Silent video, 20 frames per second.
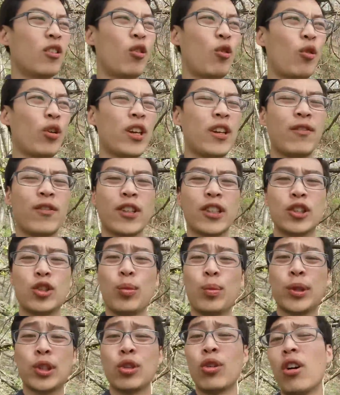or even
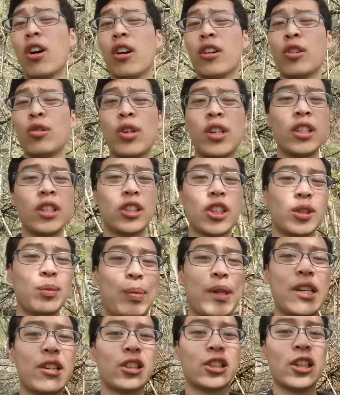super strong. You can
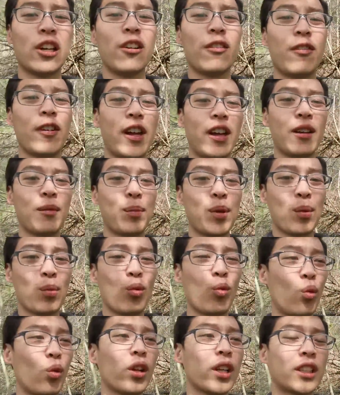just be yourself and
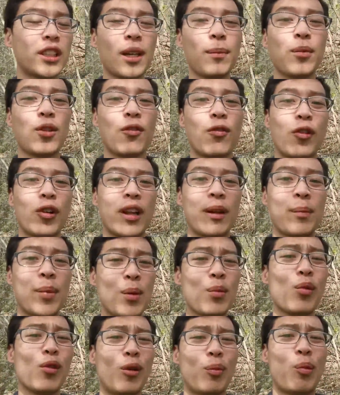people will accept you for that.
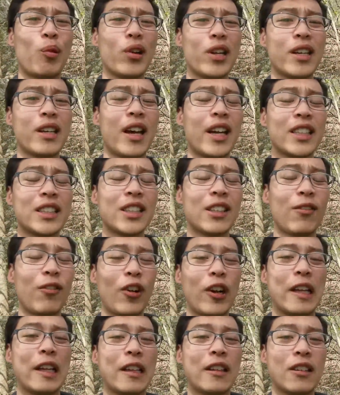People are pretty nice and
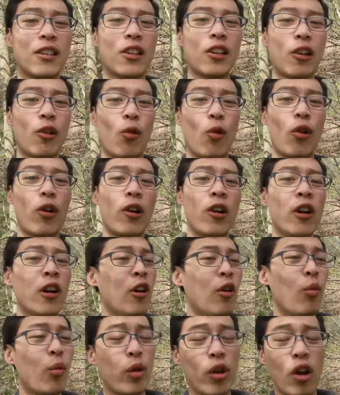friendly to their core.
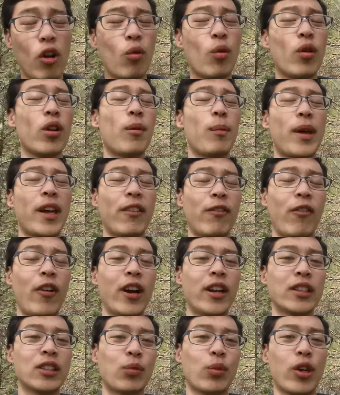We all want to make
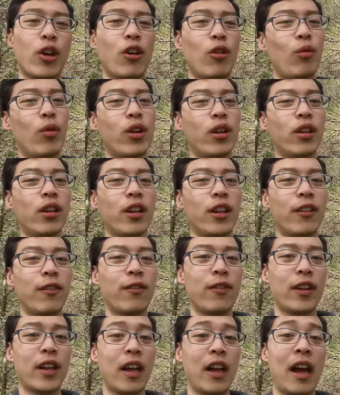friends. We all want to
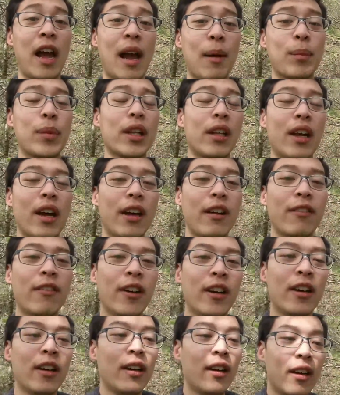live a happy life.
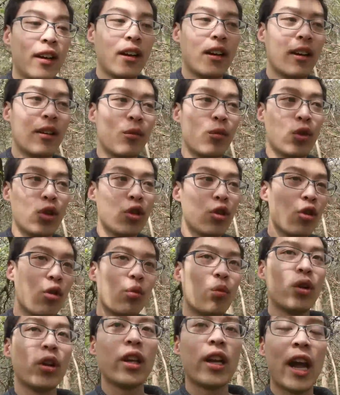You
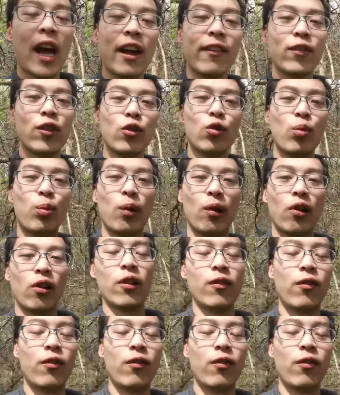don't really have to put